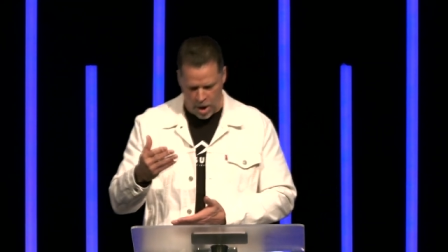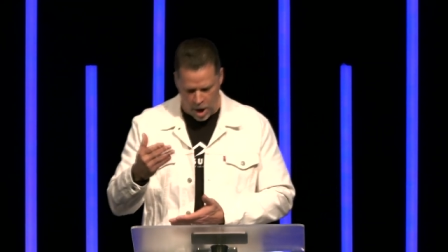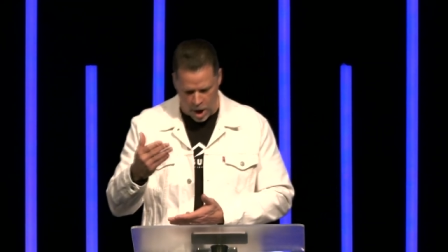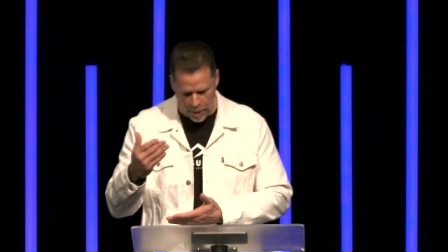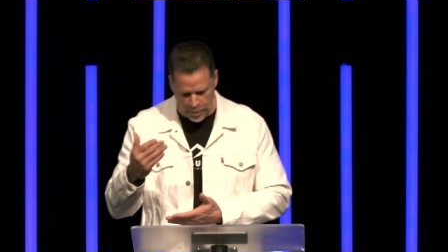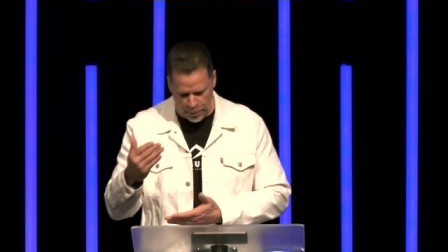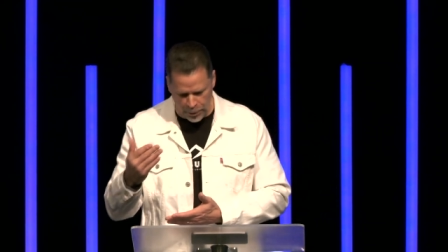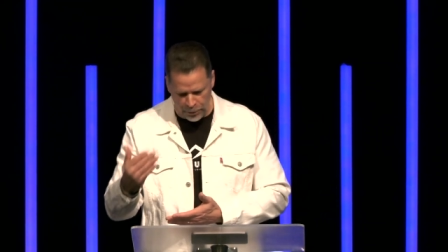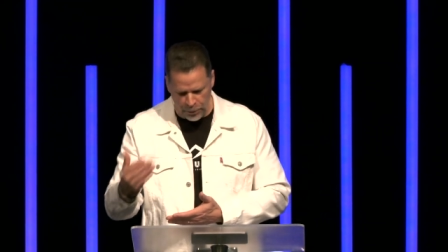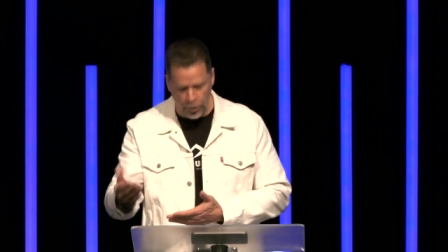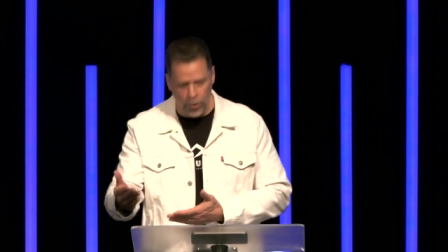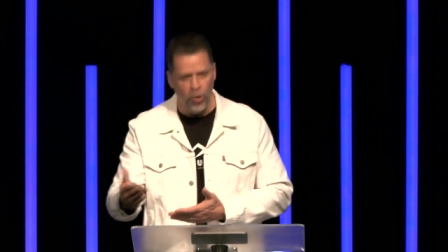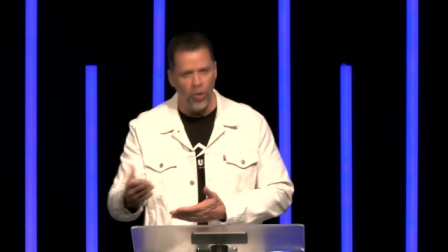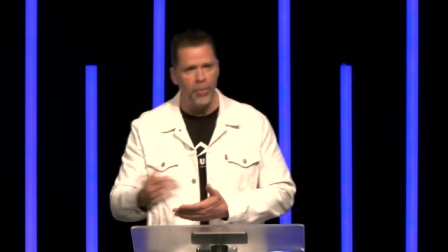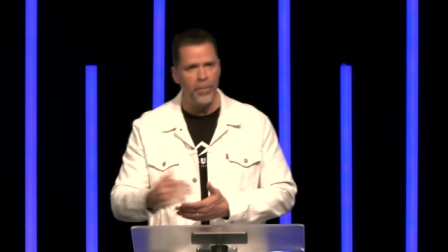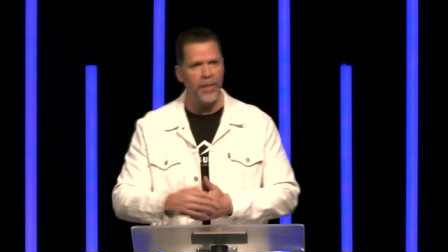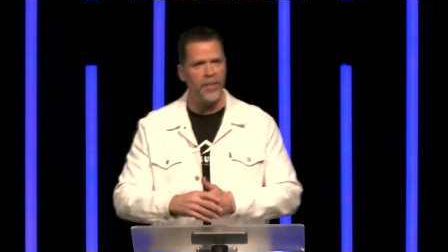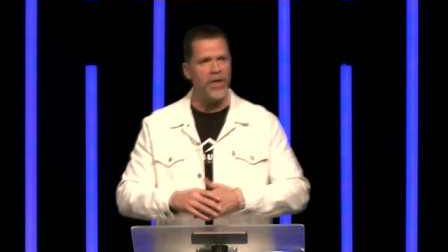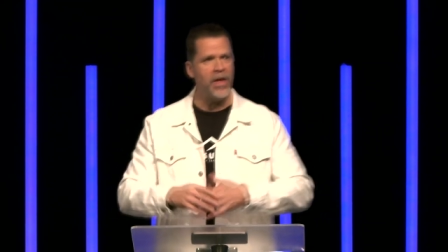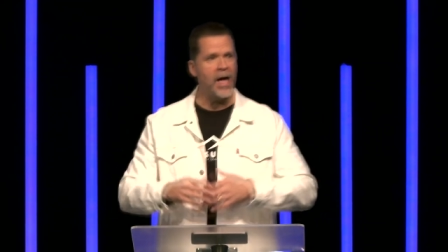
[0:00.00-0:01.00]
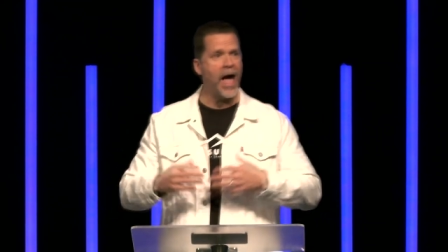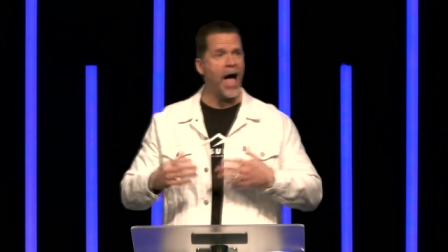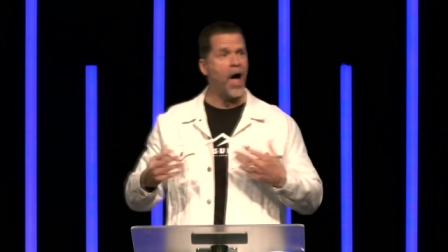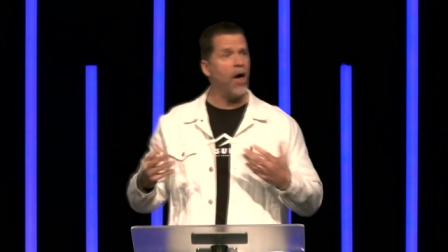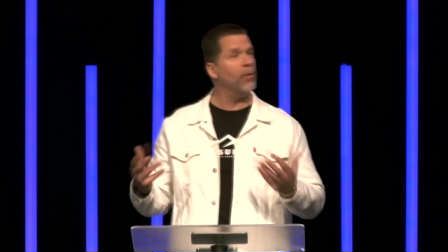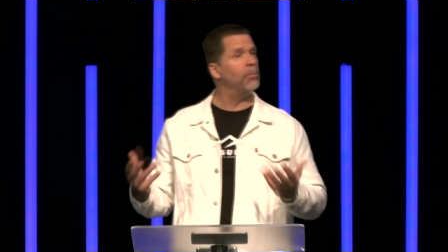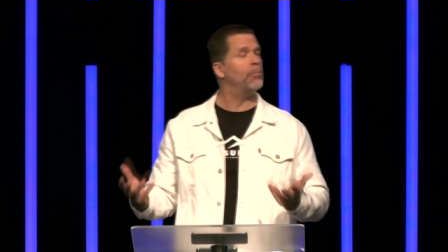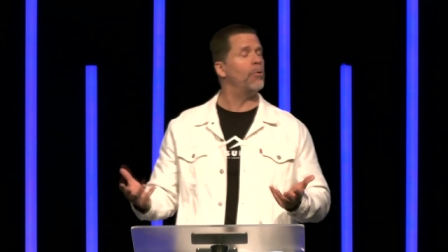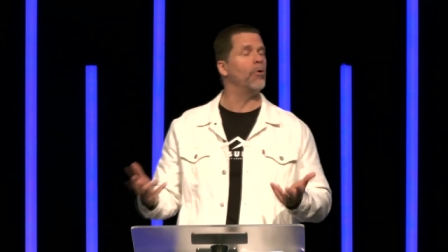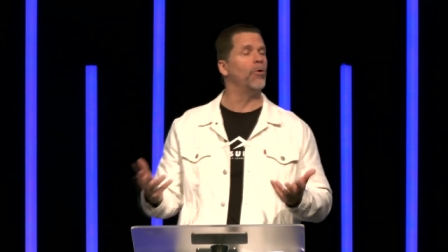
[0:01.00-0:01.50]
upper room in the
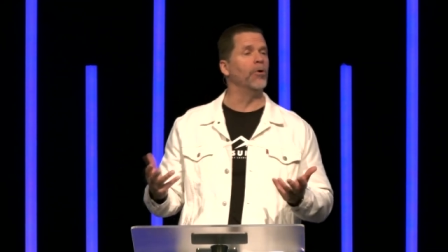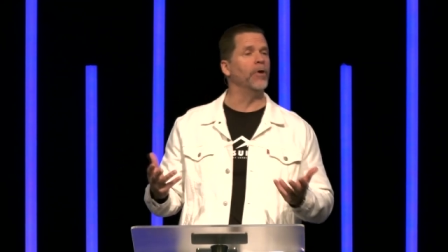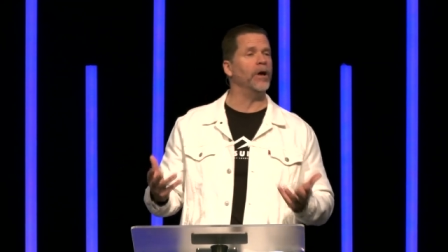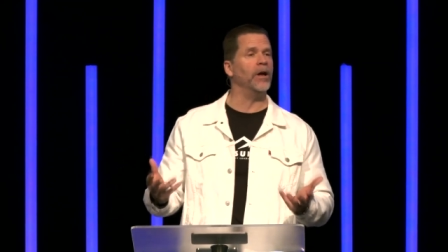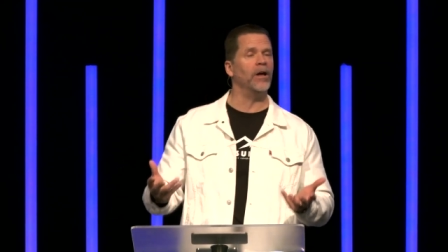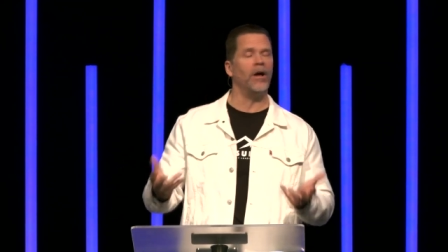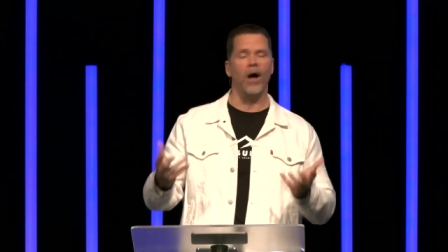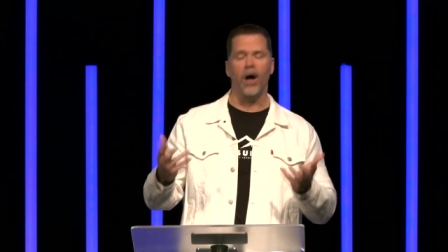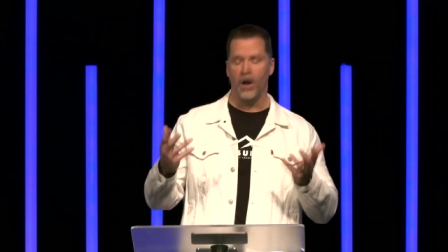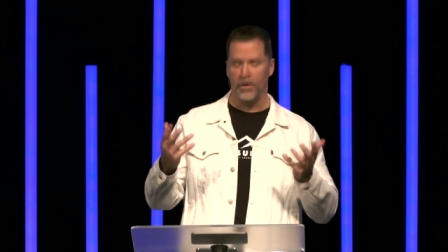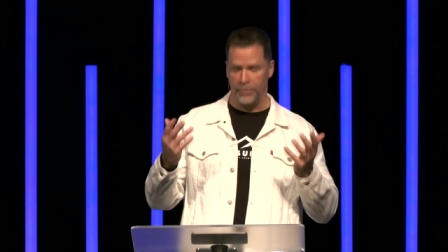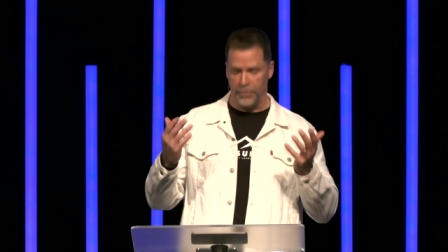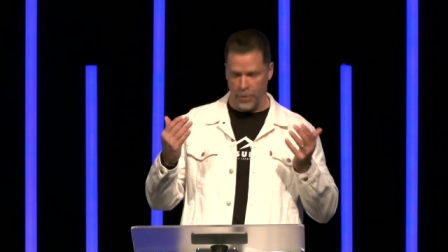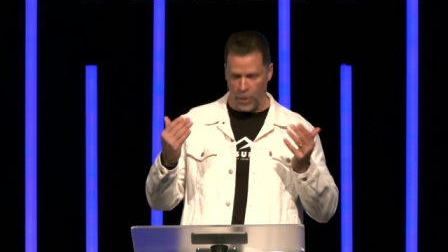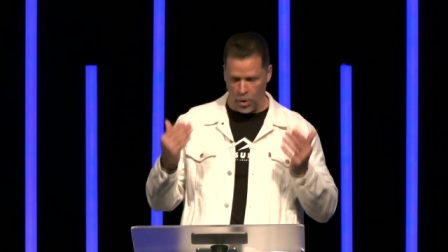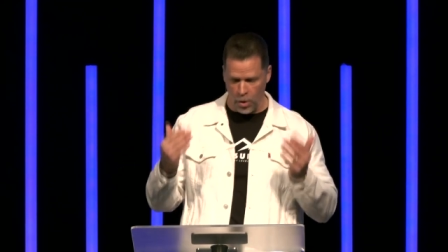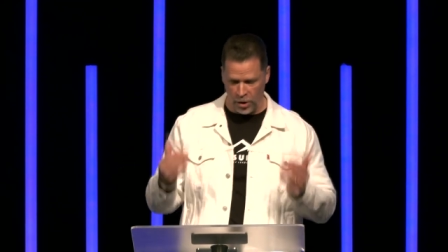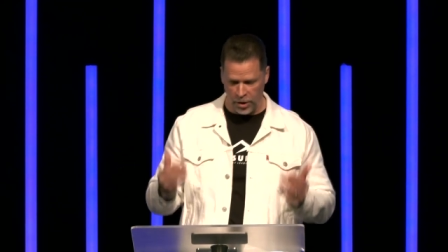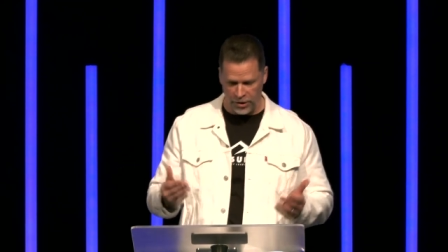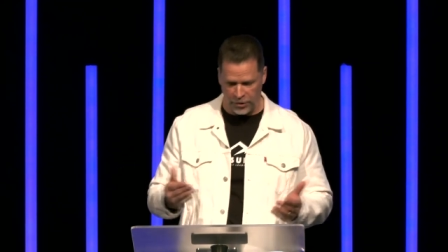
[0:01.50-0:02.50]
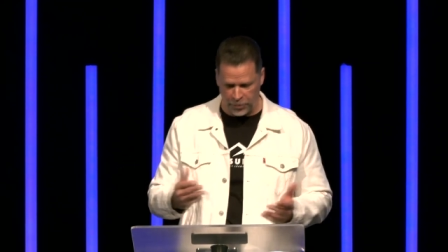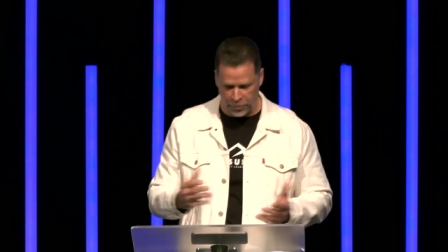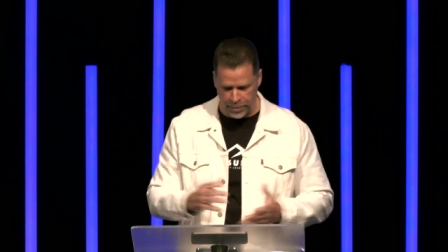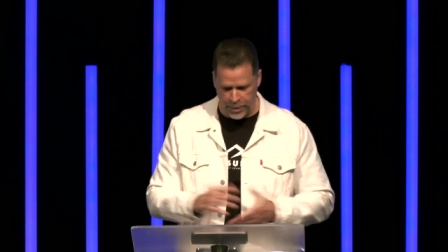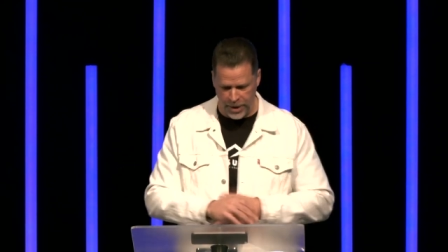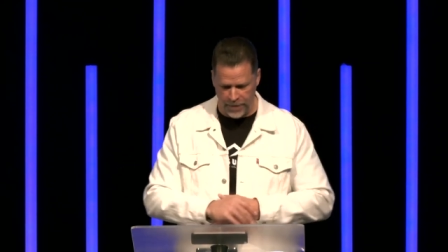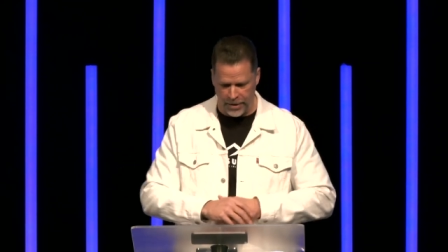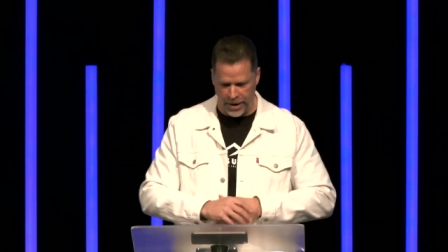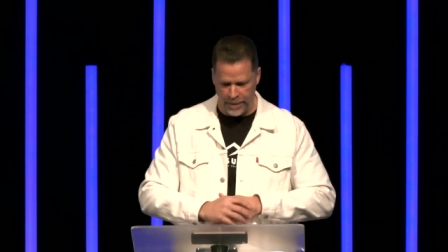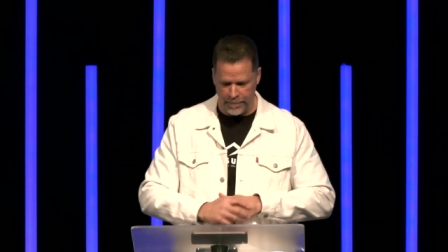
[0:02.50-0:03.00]
outpouring of the Holy
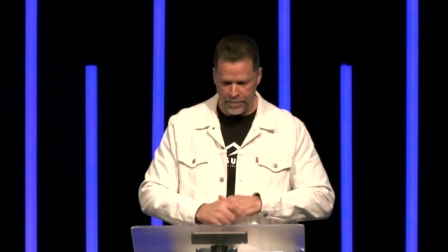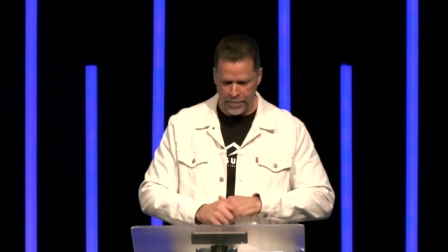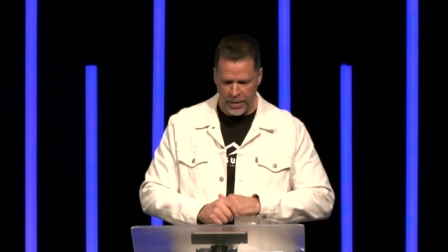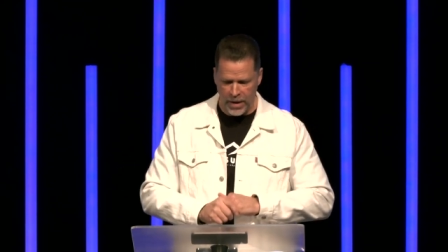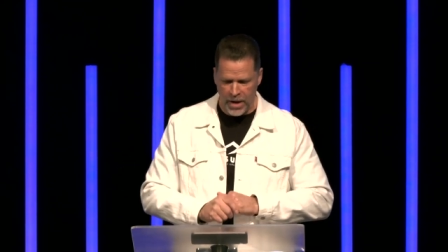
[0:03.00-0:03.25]
Spirit.